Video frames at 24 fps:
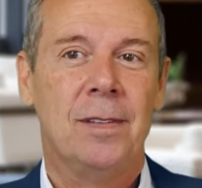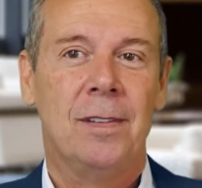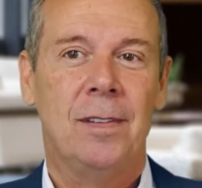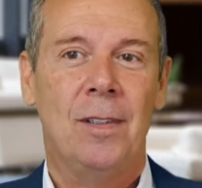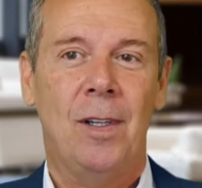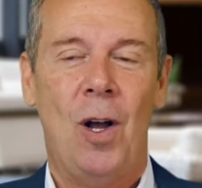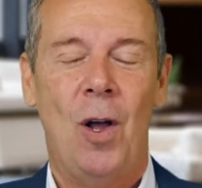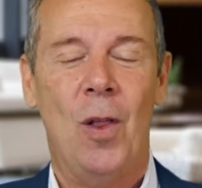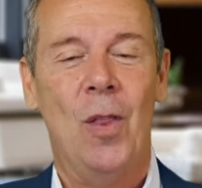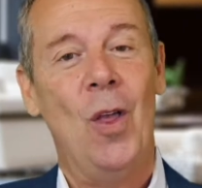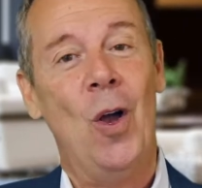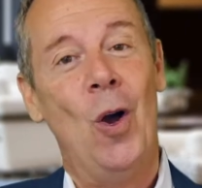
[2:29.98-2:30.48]

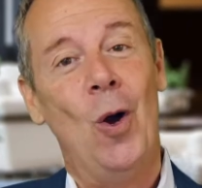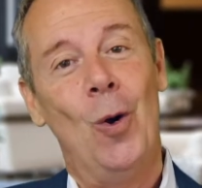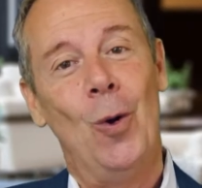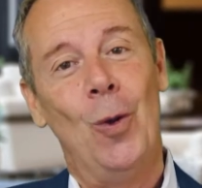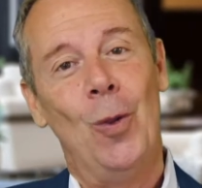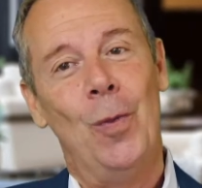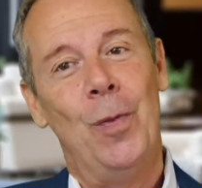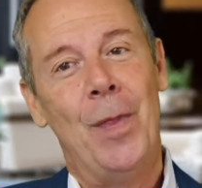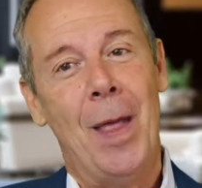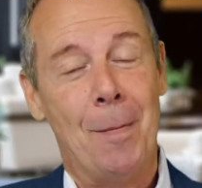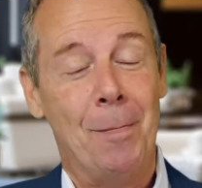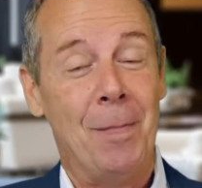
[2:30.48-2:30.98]

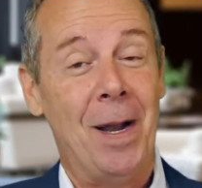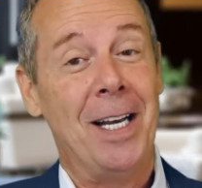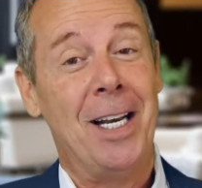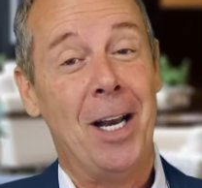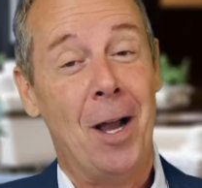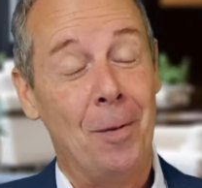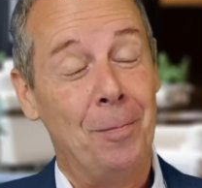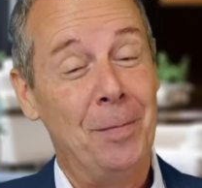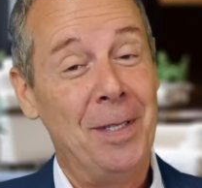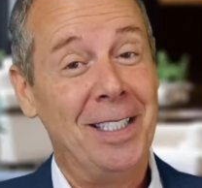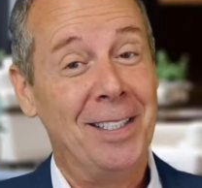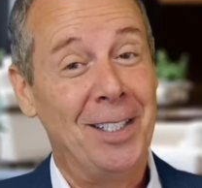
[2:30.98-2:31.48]
although that might
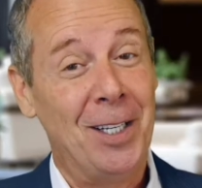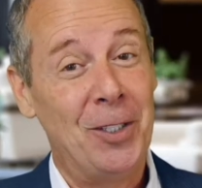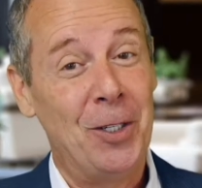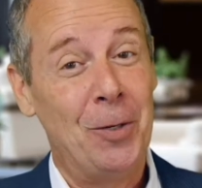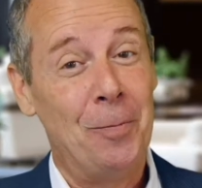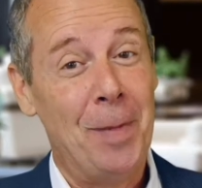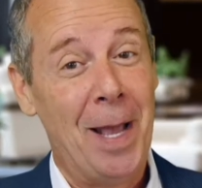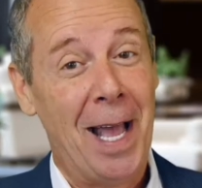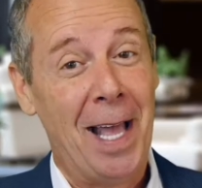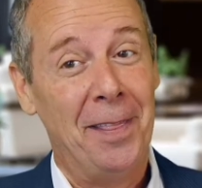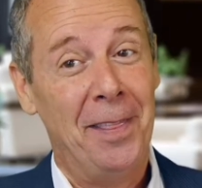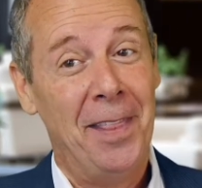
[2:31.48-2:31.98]
not be such a
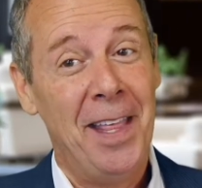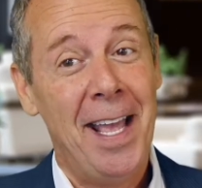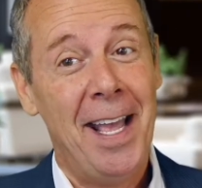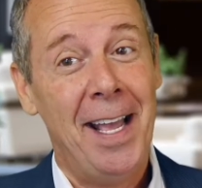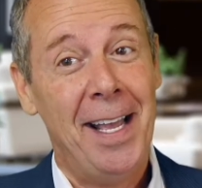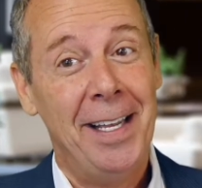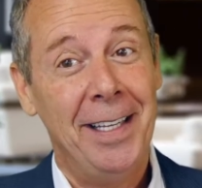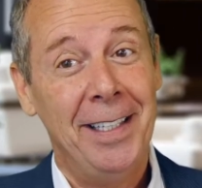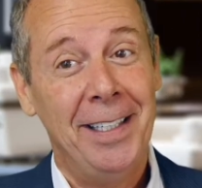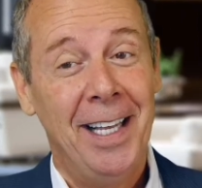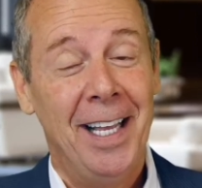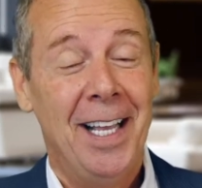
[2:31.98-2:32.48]
bad
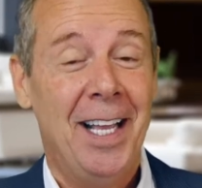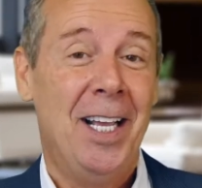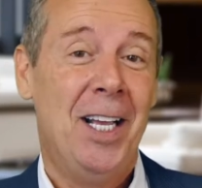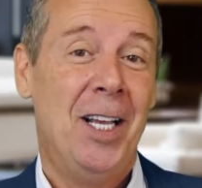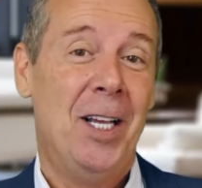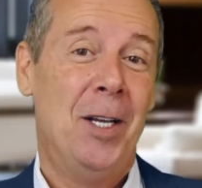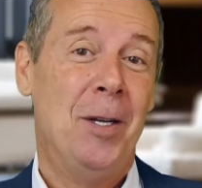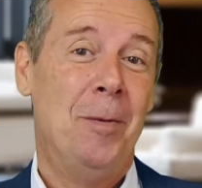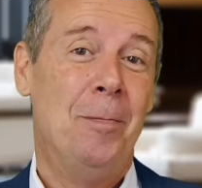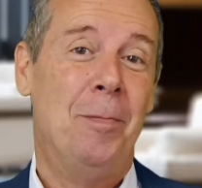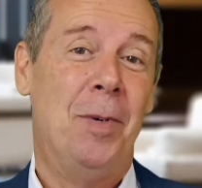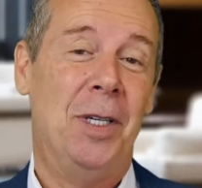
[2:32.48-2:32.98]
thing.
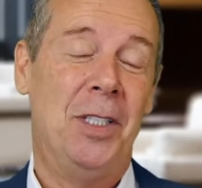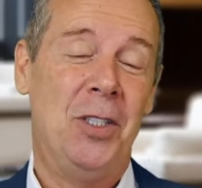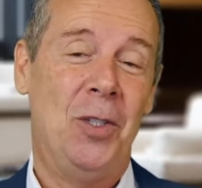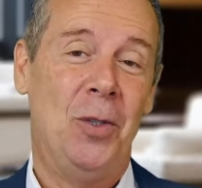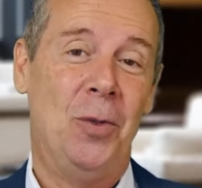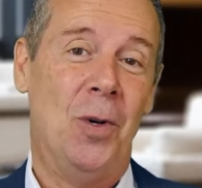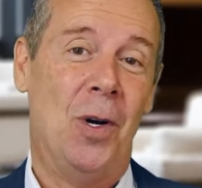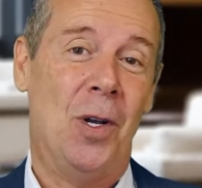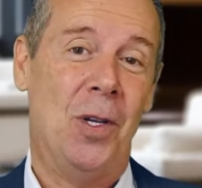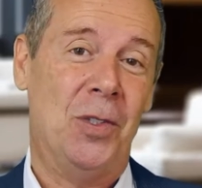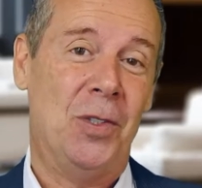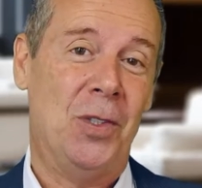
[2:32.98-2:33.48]
But
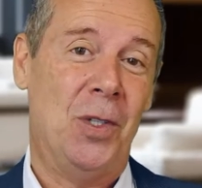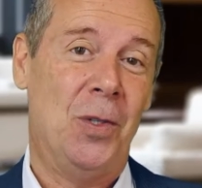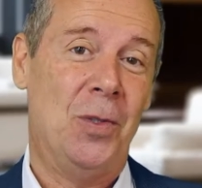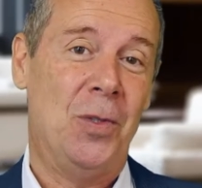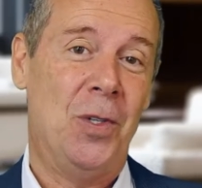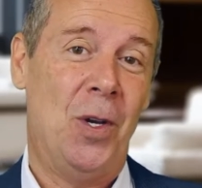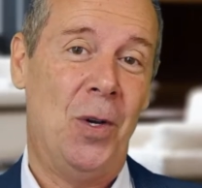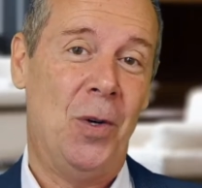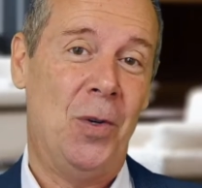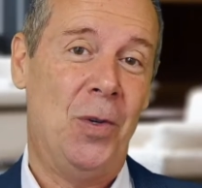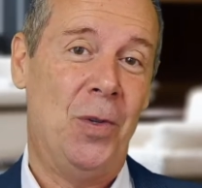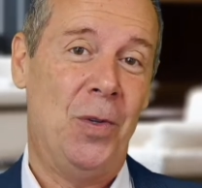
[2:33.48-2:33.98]
you also
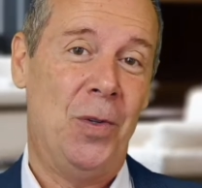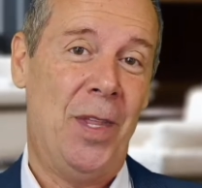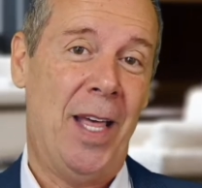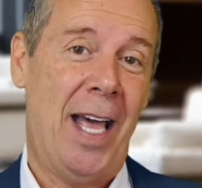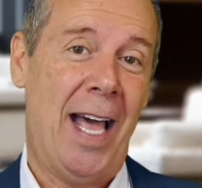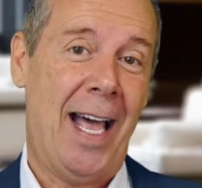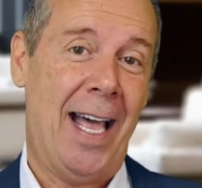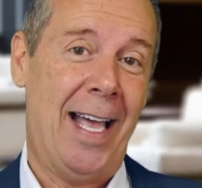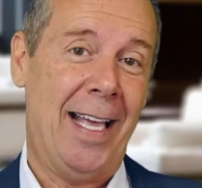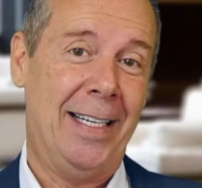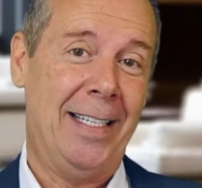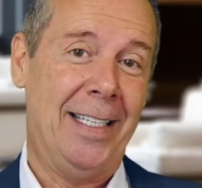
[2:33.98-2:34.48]
know
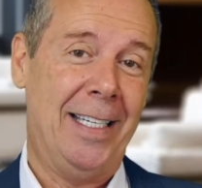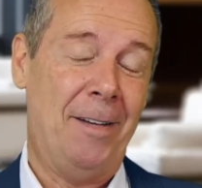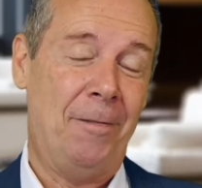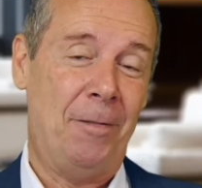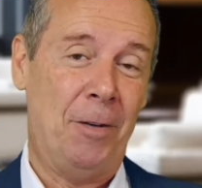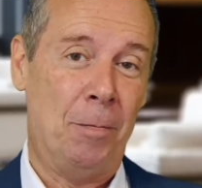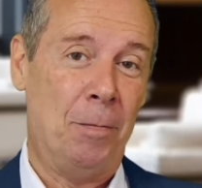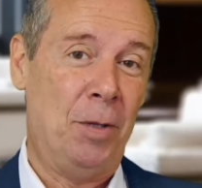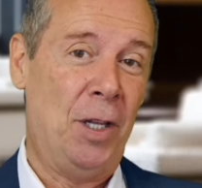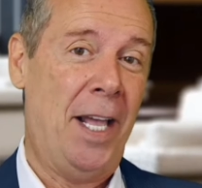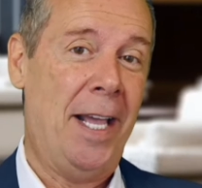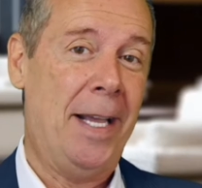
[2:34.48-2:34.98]
that if
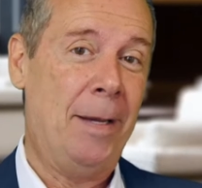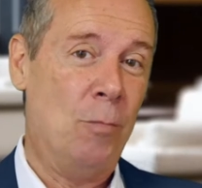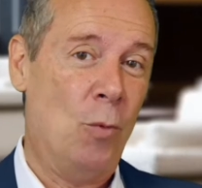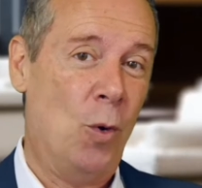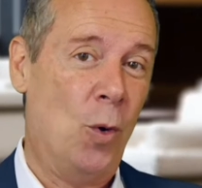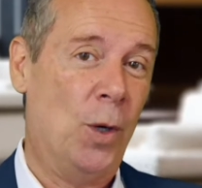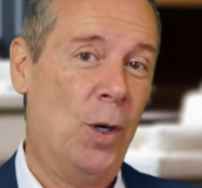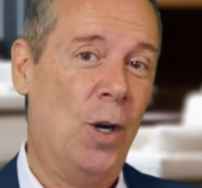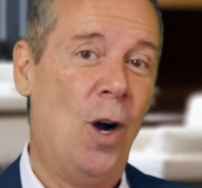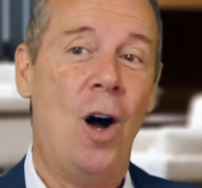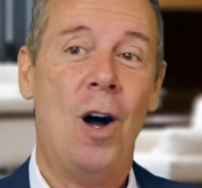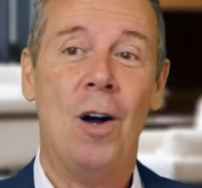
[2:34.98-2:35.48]
you're playing
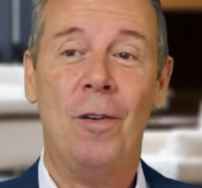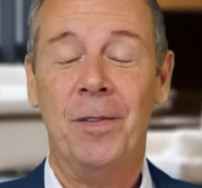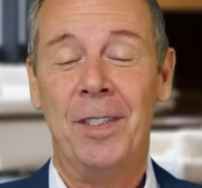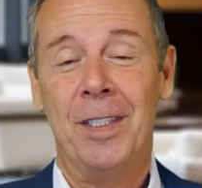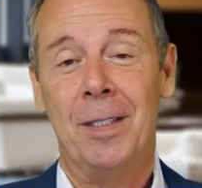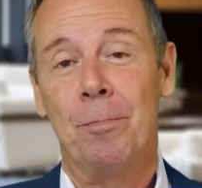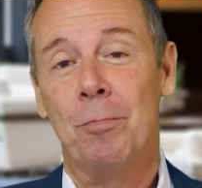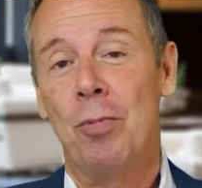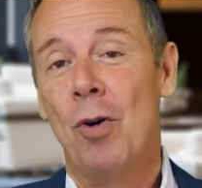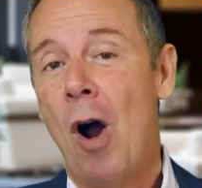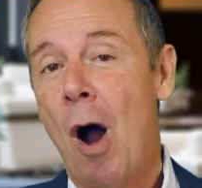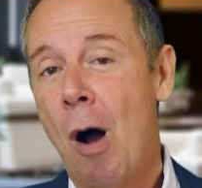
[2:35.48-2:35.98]
more golf, it's
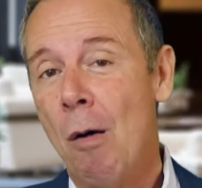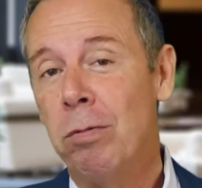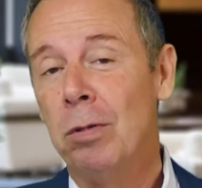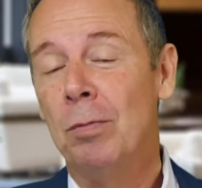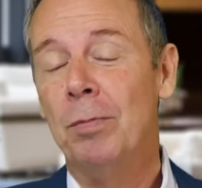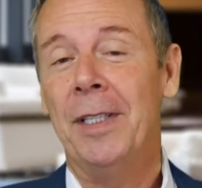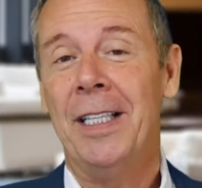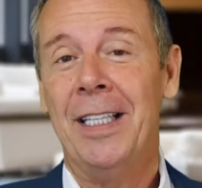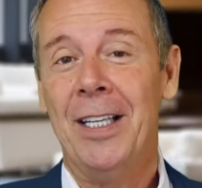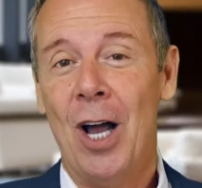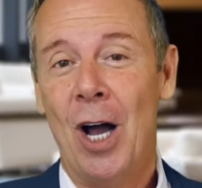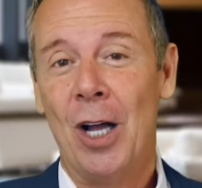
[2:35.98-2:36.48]

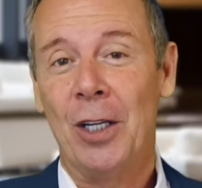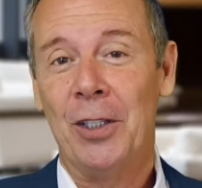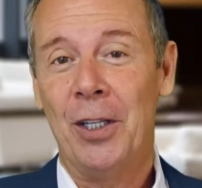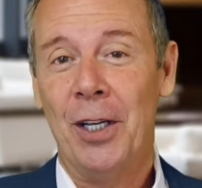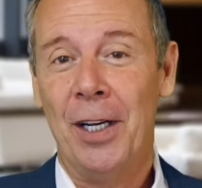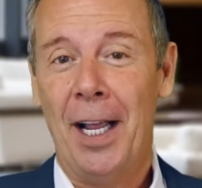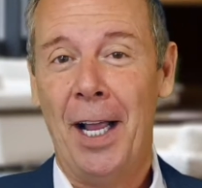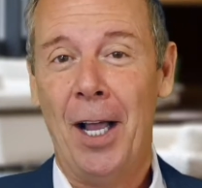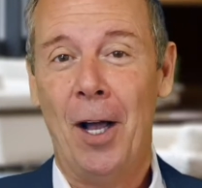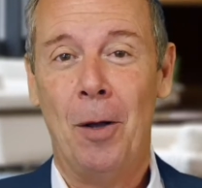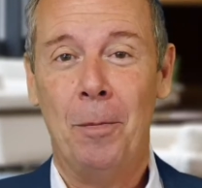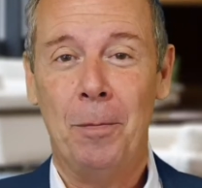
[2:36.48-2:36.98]
probably not going
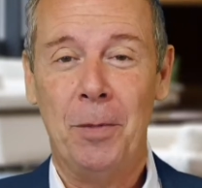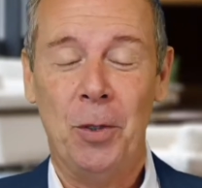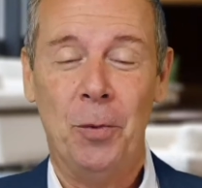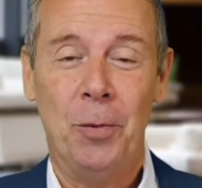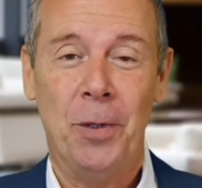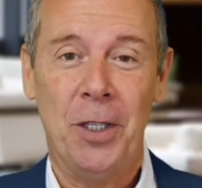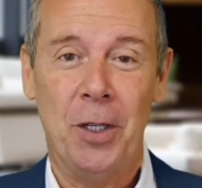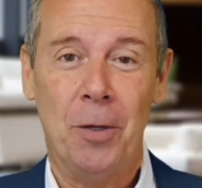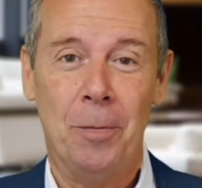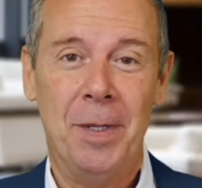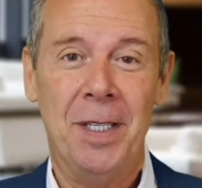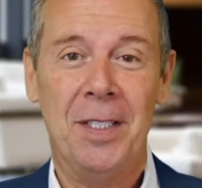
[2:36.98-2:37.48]
to help you
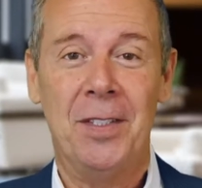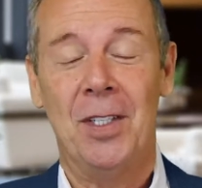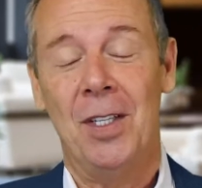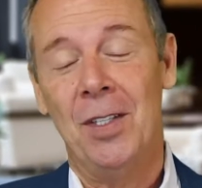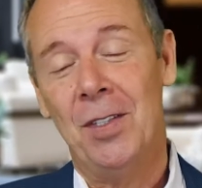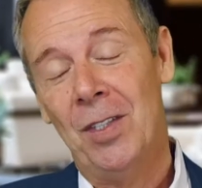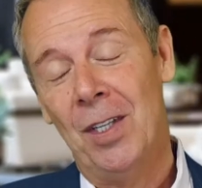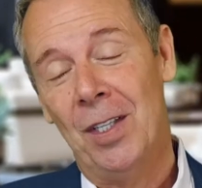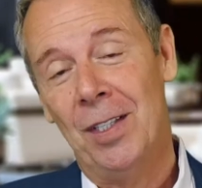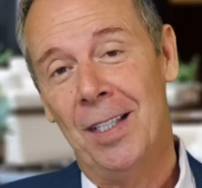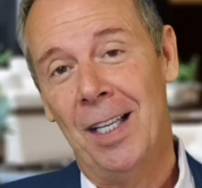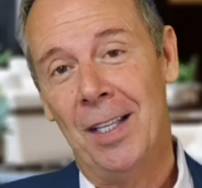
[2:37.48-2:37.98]
in your
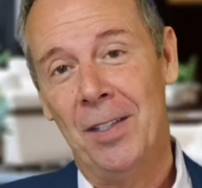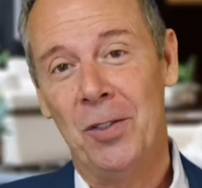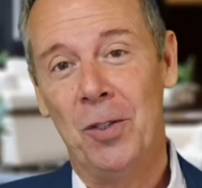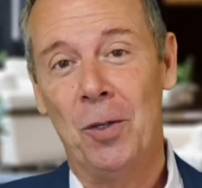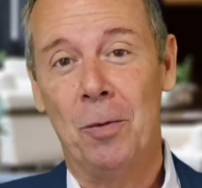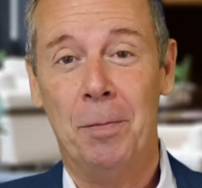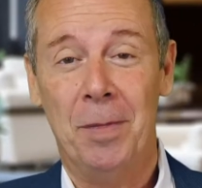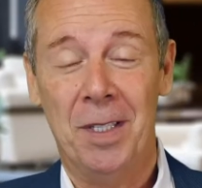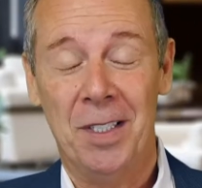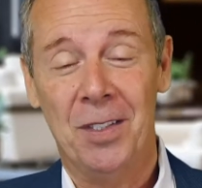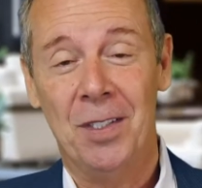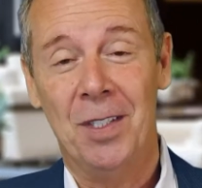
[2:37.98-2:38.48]
business unless your
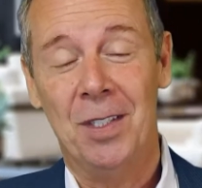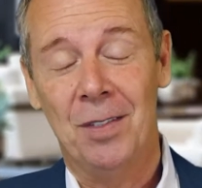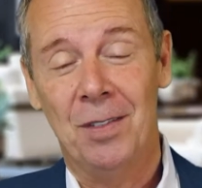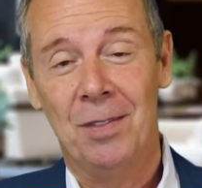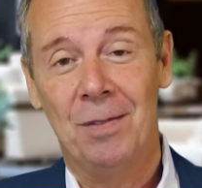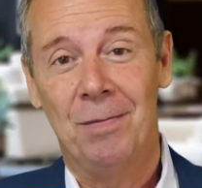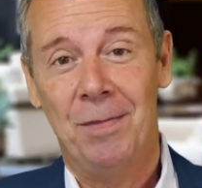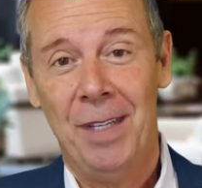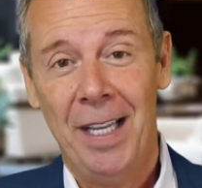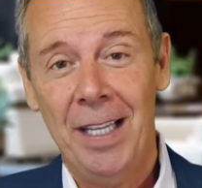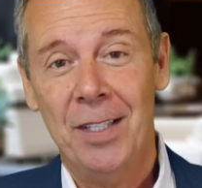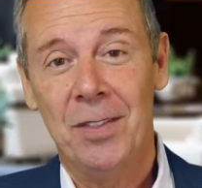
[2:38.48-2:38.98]

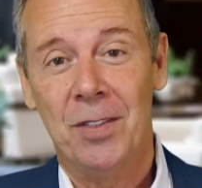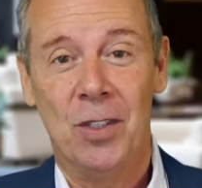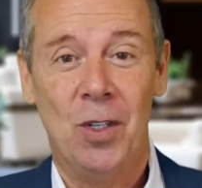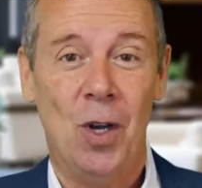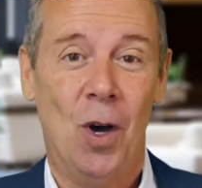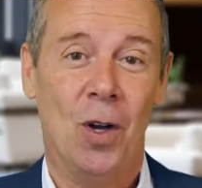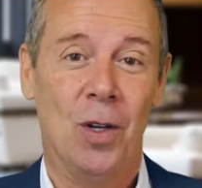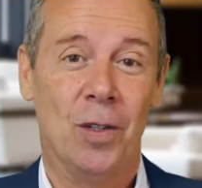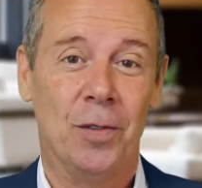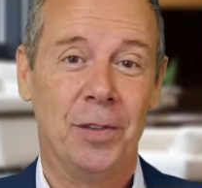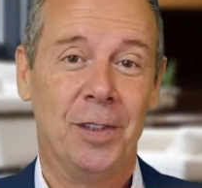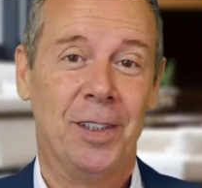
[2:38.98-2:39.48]
business is golf.